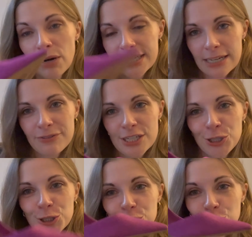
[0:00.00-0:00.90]
By
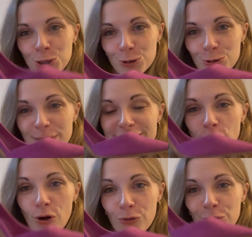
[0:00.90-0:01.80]
definition, a shoe is
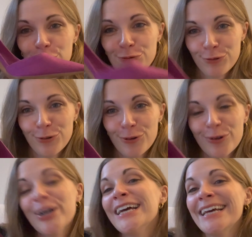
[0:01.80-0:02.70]
on the
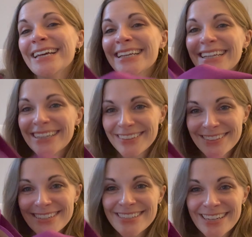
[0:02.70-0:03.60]
floor in
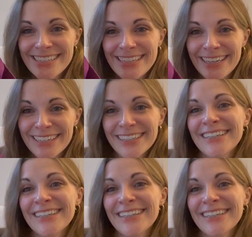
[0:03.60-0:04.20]
the city,